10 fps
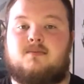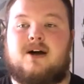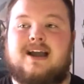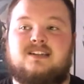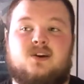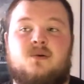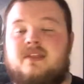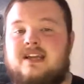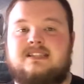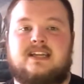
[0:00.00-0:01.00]
simple. I
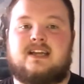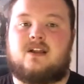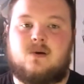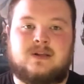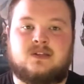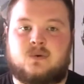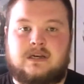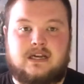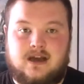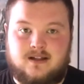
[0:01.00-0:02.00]
don't think it's any lower than
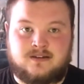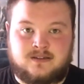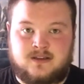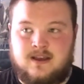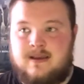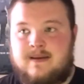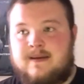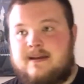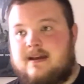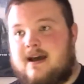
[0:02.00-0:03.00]
$20.
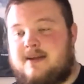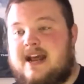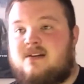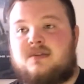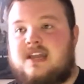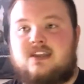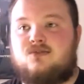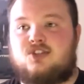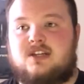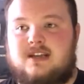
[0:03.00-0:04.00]
I don't
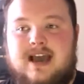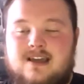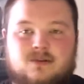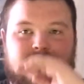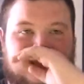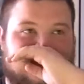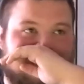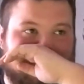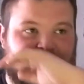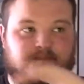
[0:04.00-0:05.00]

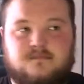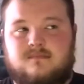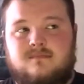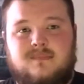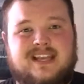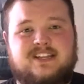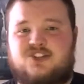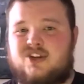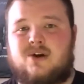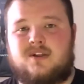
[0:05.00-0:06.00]
think it
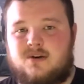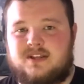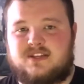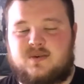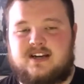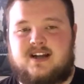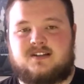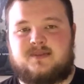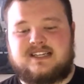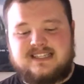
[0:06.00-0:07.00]
should go lower than
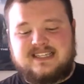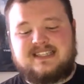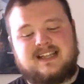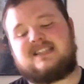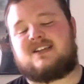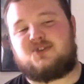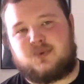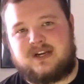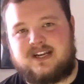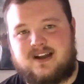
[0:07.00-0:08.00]
$20 because it's at least a
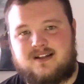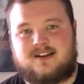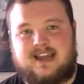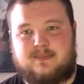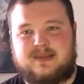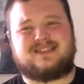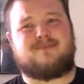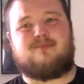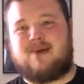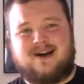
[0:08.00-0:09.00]
$20 game. It's
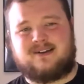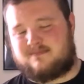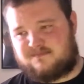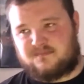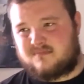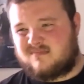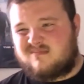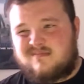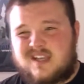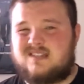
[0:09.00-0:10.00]
about
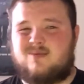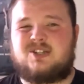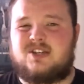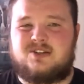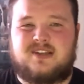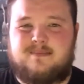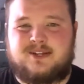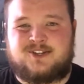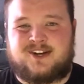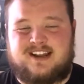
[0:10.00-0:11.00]
as much entertainment
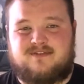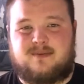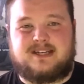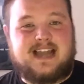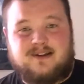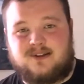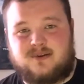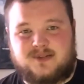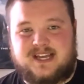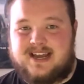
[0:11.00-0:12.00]
as you're going to get from a downloadable